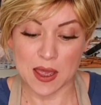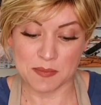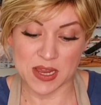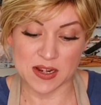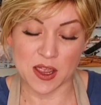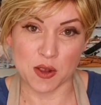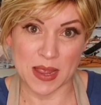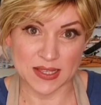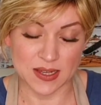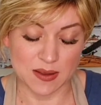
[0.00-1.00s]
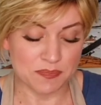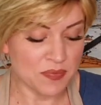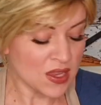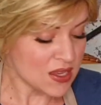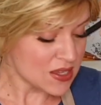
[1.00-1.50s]
in our batter.
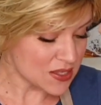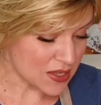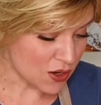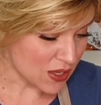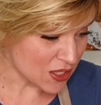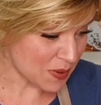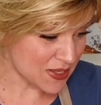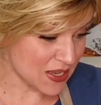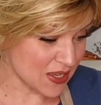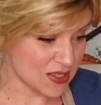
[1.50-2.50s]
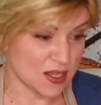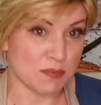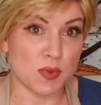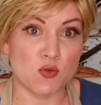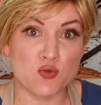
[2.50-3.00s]
So that's my second tip,
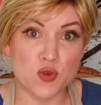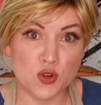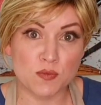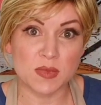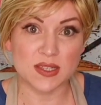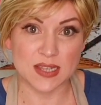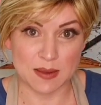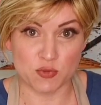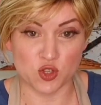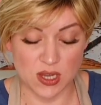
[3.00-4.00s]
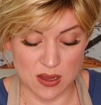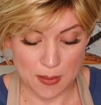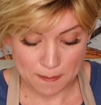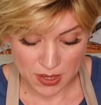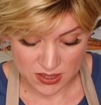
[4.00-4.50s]
room temperature
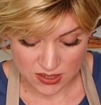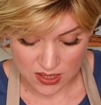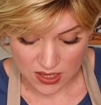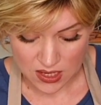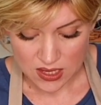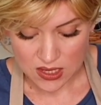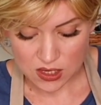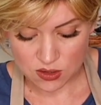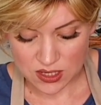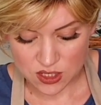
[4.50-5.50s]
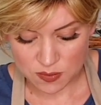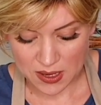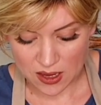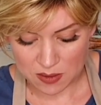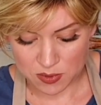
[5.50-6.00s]
butter. You need to be
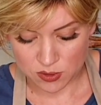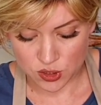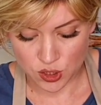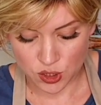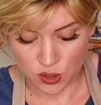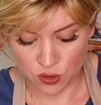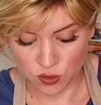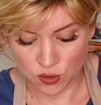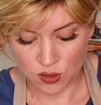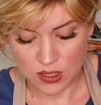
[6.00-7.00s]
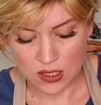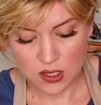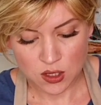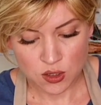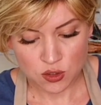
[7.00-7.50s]
able to
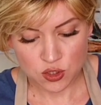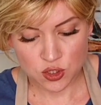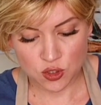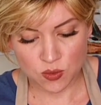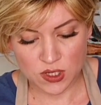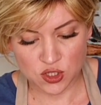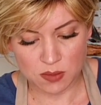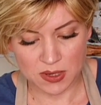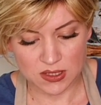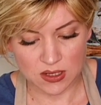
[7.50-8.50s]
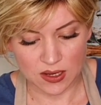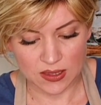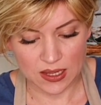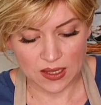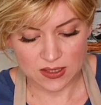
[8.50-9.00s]
squish the butter like
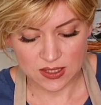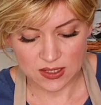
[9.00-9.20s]
that,